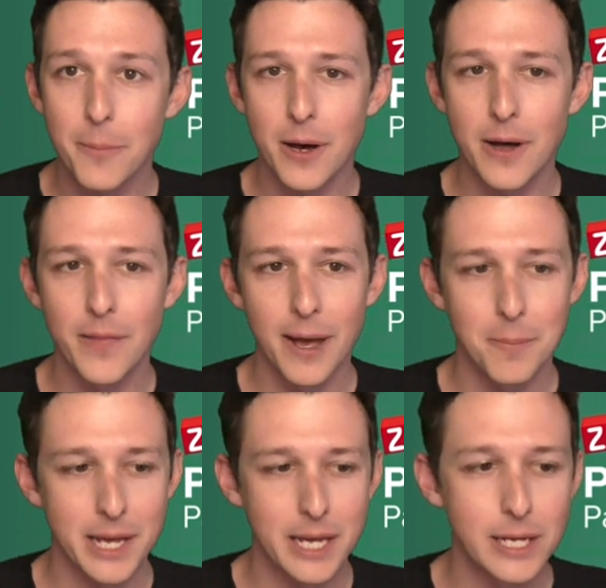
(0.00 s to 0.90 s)
on that
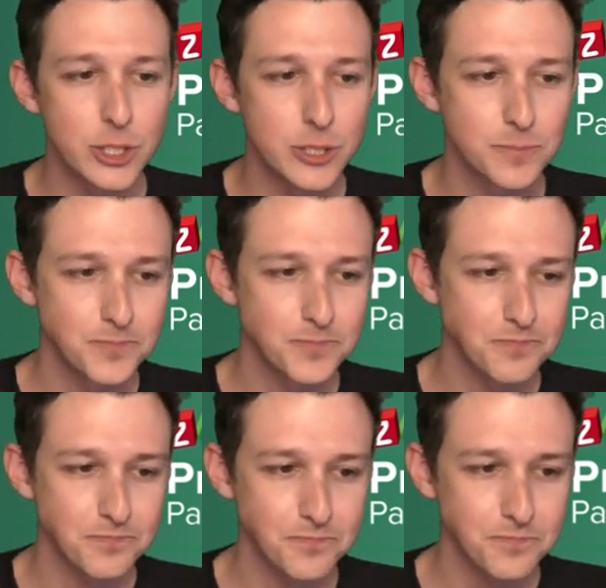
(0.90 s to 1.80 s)
page.
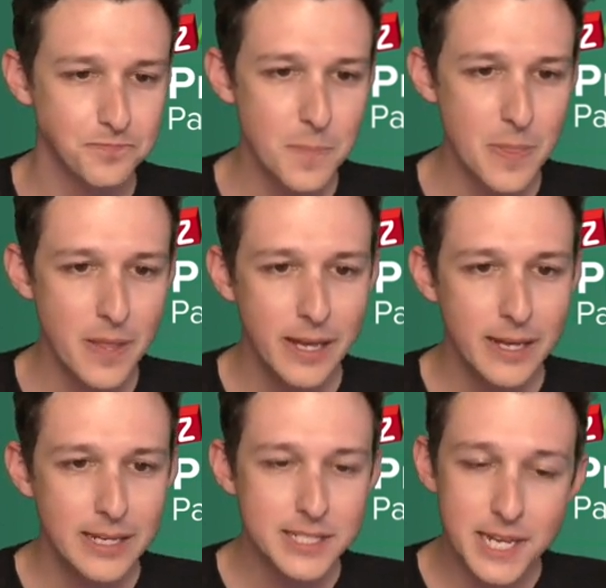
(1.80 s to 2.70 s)

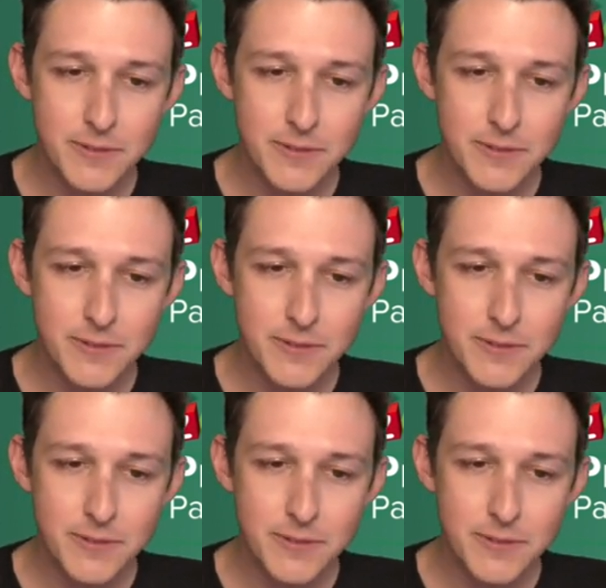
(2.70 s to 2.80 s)
Save